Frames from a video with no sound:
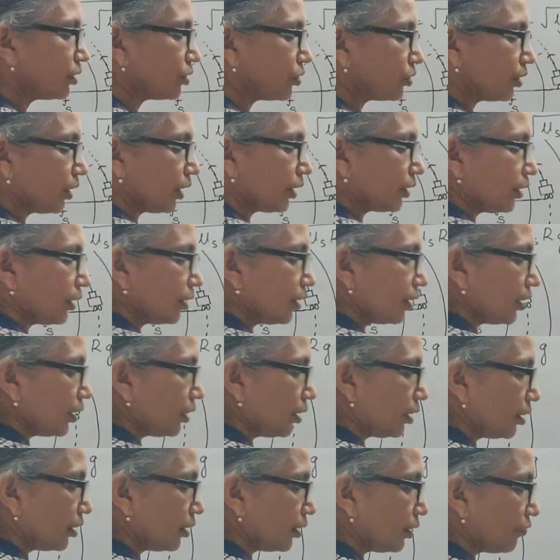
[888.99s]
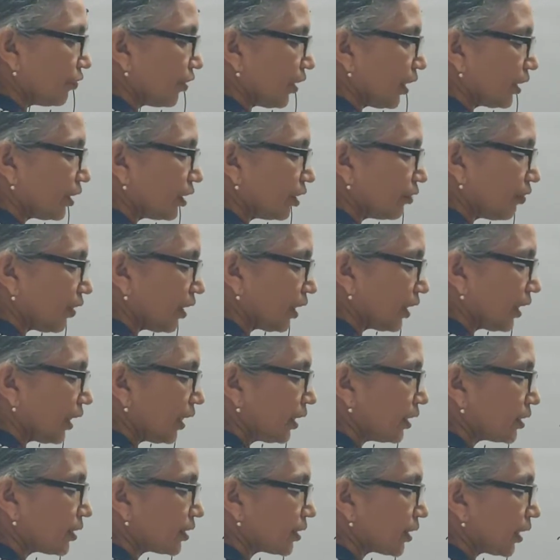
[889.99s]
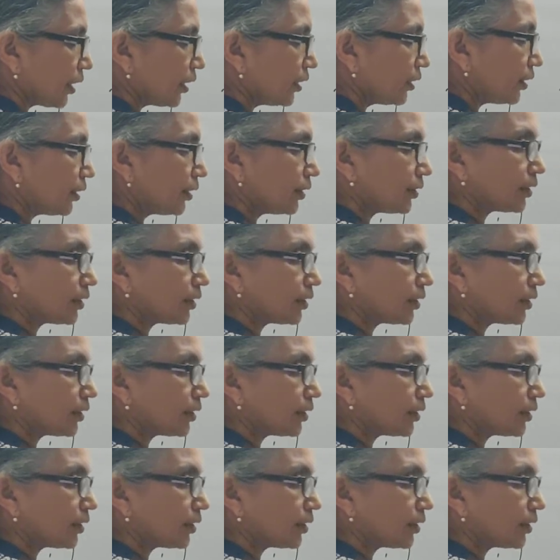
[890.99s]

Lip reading: So that when I divide n sin